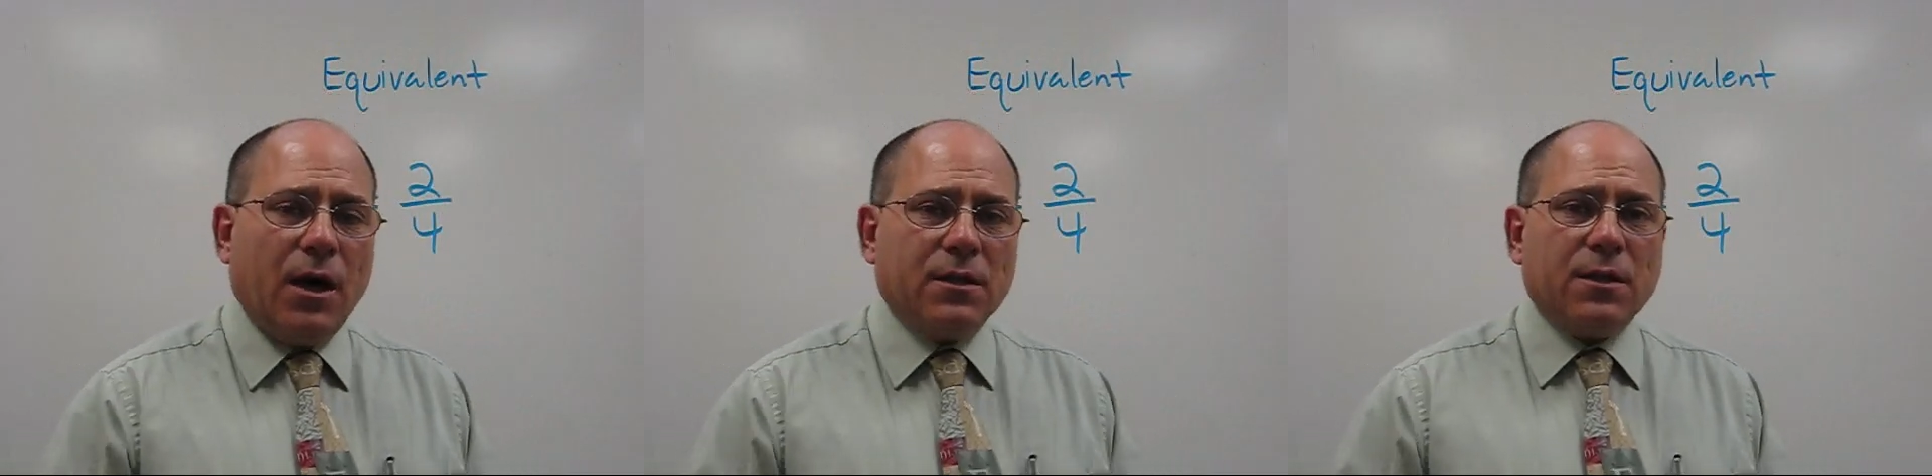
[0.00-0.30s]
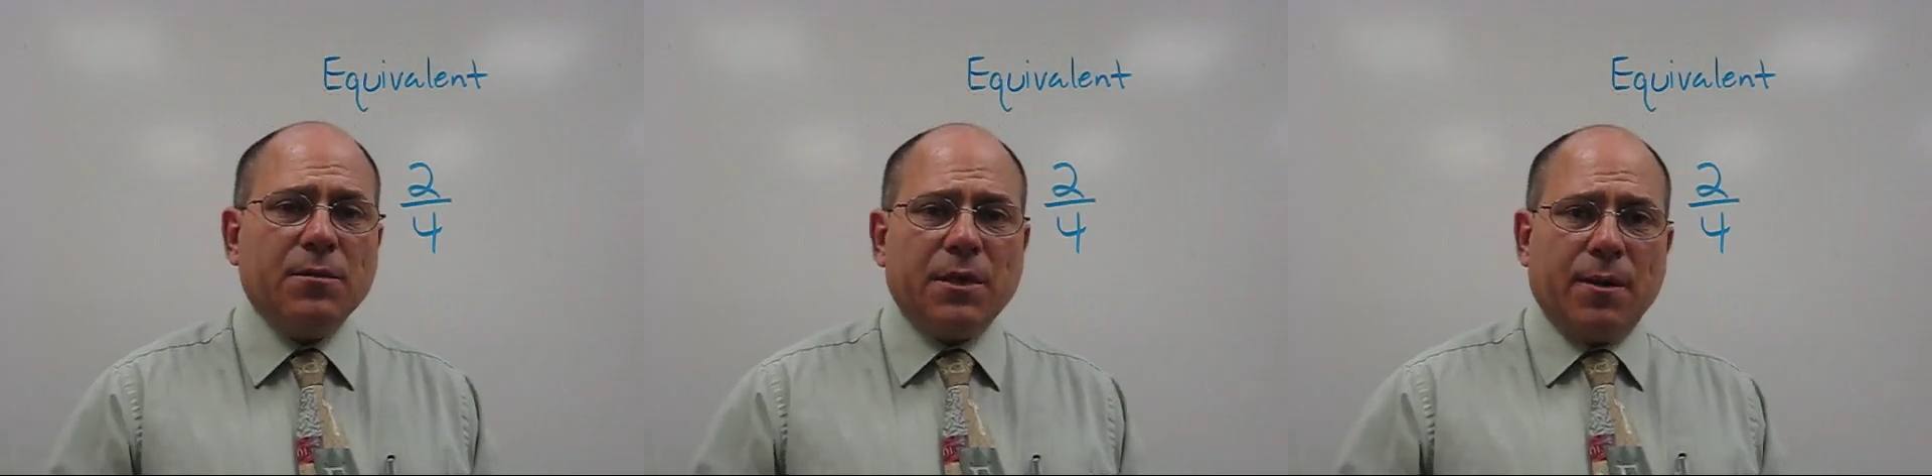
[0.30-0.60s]

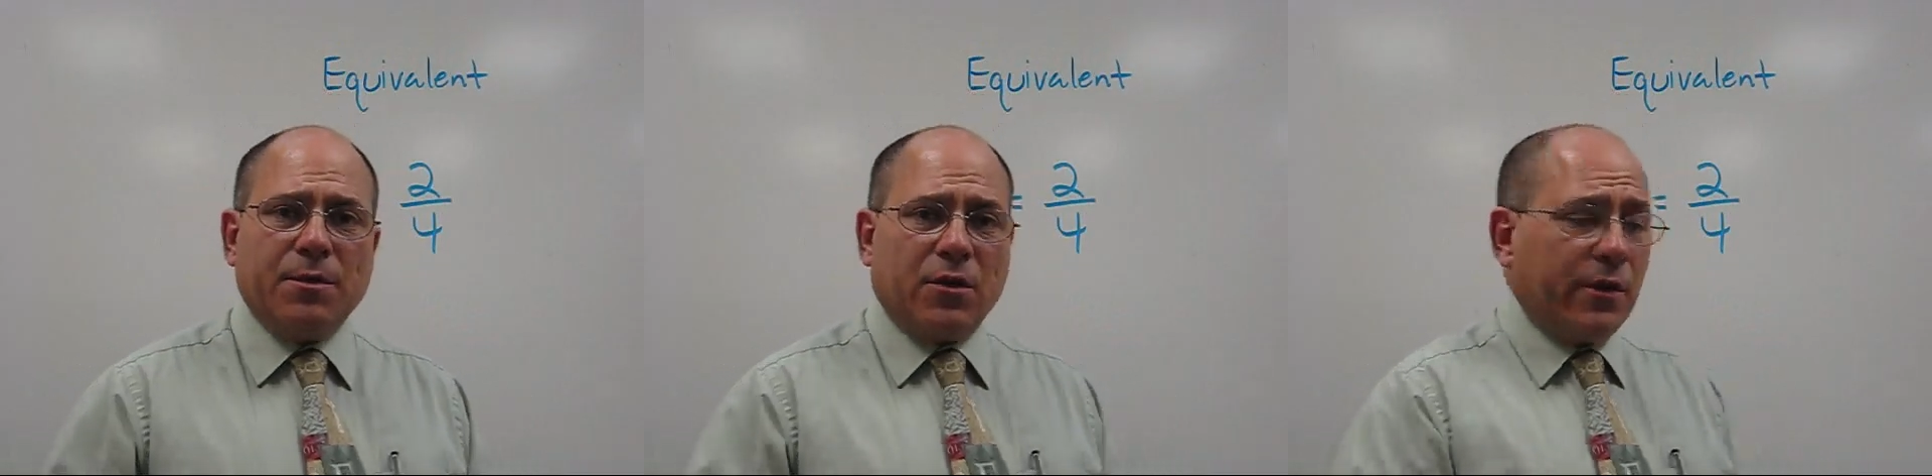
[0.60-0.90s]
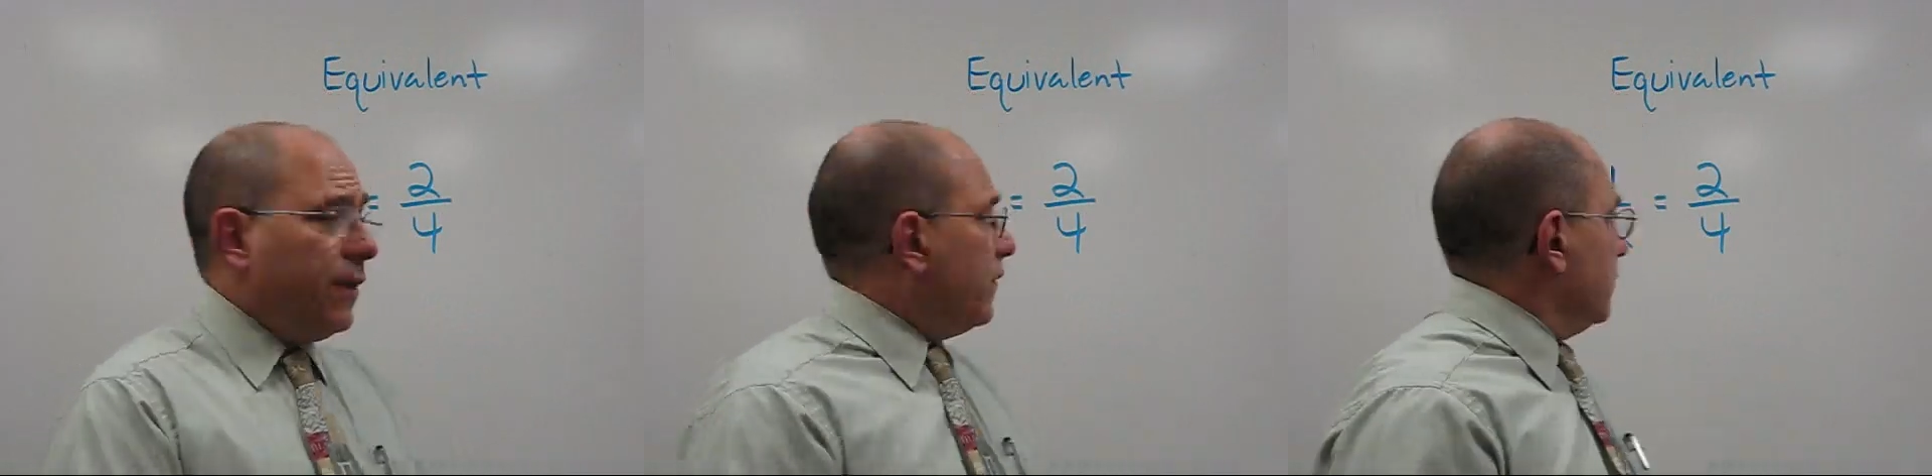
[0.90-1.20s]
sometimes they're
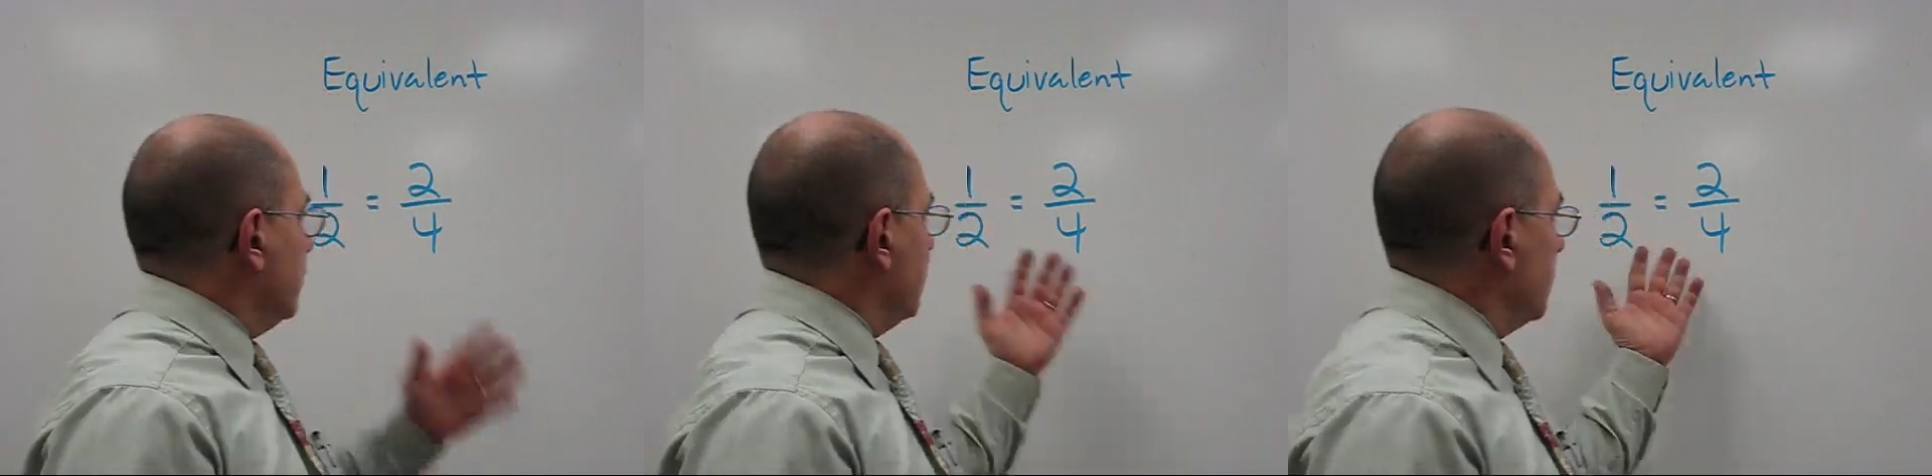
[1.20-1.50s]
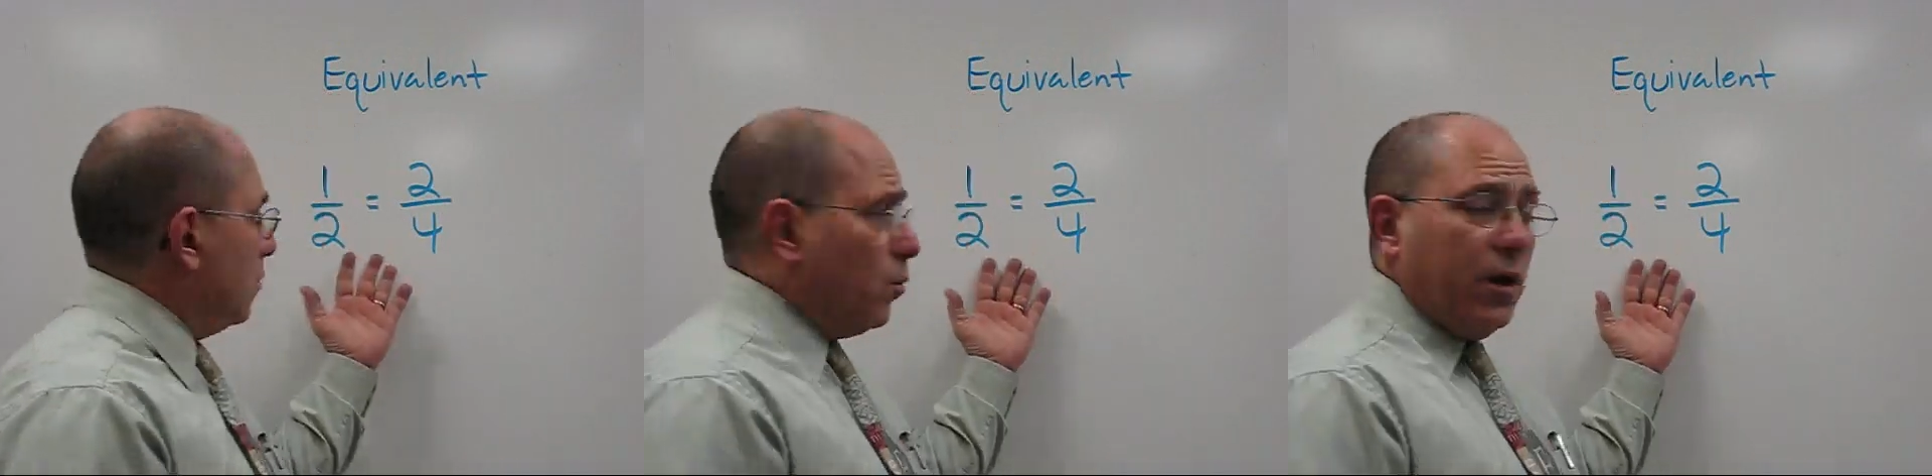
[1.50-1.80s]
given
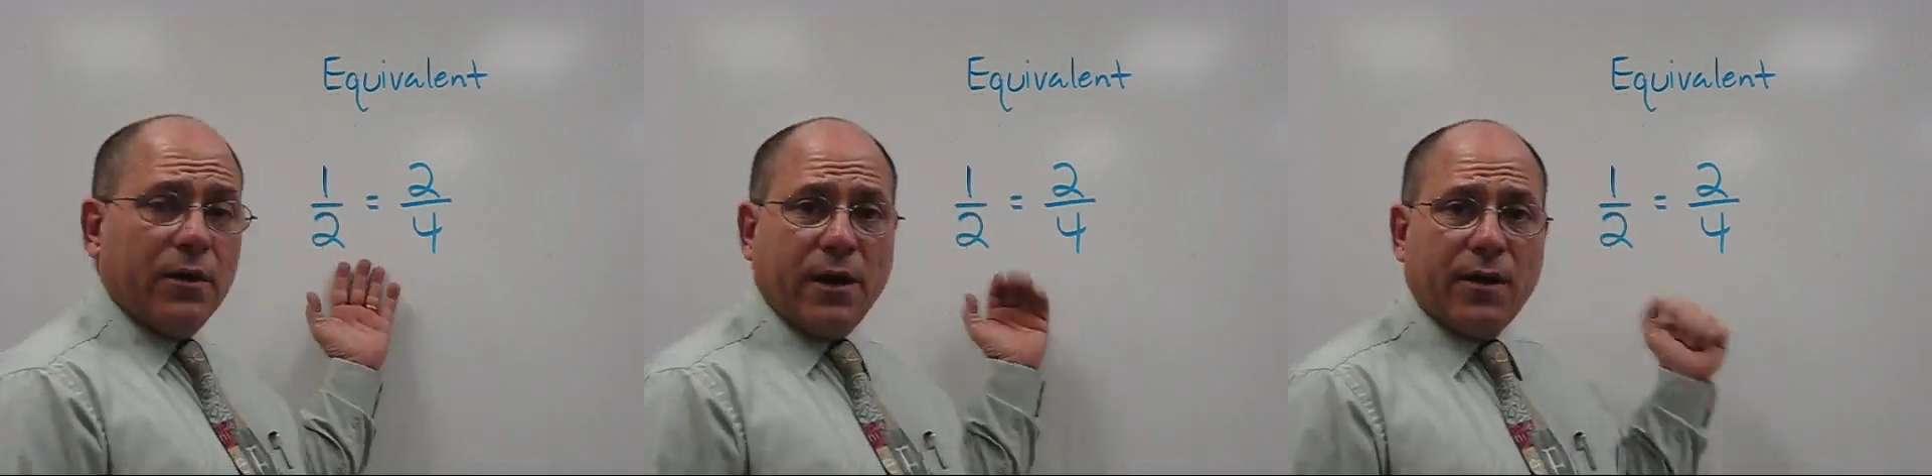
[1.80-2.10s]
one